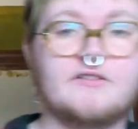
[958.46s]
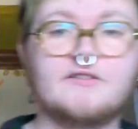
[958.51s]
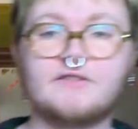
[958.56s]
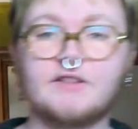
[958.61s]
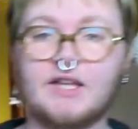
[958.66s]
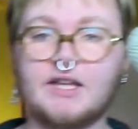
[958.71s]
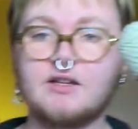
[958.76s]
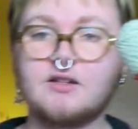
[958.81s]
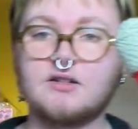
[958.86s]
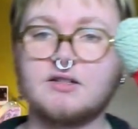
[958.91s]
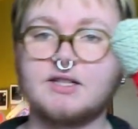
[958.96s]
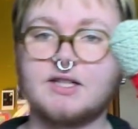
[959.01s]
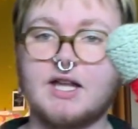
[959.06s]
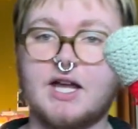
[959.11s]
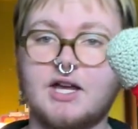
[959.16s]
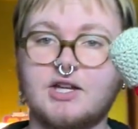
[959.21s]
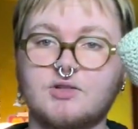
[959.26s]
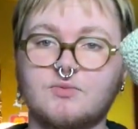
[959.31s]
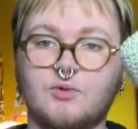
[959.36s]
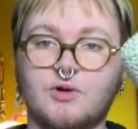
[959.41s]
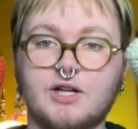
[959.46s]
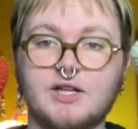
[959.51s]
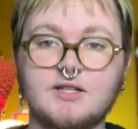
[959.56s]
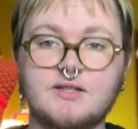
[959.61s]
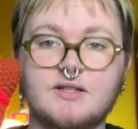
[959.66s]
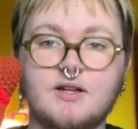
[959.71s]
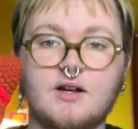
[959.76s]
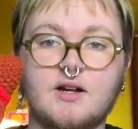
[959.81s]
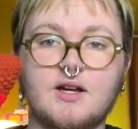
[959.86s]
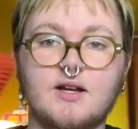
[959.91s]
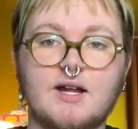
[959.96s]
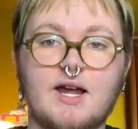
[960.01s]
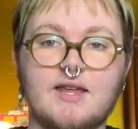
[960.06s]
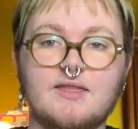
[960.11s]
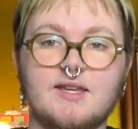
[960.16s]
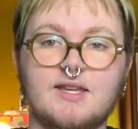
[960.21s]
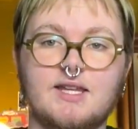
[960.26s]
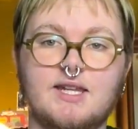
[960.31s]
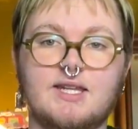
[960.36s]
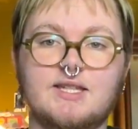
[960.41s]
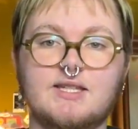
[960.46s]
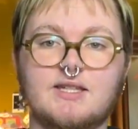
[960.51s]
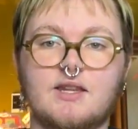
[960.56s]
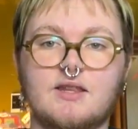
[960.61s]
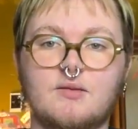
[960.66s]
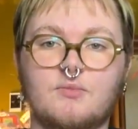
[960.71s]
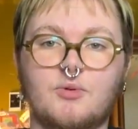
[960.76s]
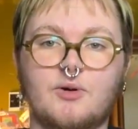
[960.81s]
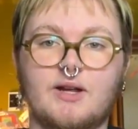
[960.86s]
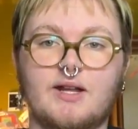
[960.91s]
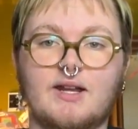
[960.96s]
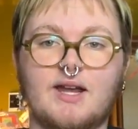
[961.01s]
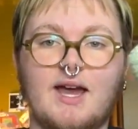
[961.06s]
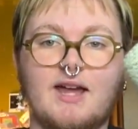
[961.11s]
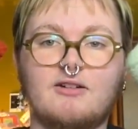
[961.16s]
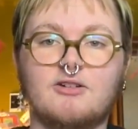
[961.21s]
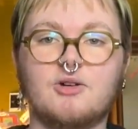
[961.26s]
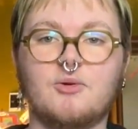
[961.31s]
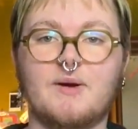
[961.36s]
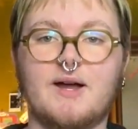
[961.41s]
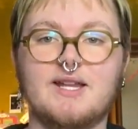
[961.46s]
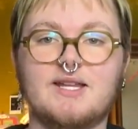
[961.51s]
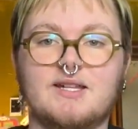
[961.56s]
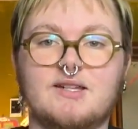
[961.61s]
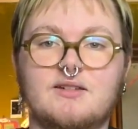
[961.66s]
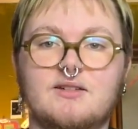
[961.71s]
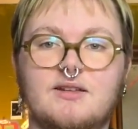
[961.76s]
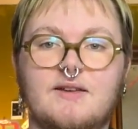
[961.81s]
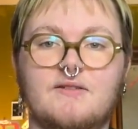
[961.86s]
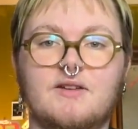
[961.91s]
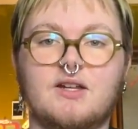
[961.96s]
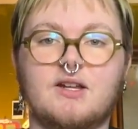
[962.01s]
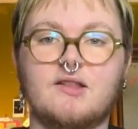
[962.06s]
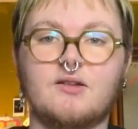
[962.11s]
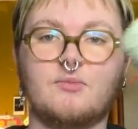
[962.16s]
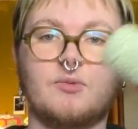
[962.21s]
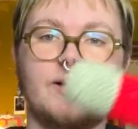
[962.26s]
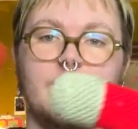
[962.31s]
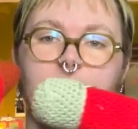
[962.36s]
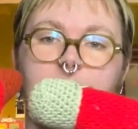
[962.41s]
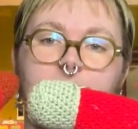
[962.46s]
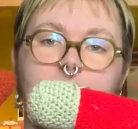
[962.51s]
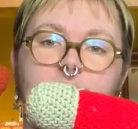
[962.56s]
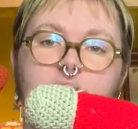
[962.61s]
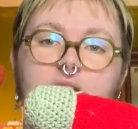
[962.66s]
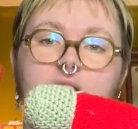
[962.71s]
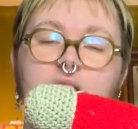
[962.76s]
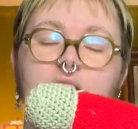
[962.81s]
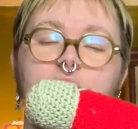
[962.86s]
flail slash morning star. I think it needs another point. I don't know why I didn't give it another point, but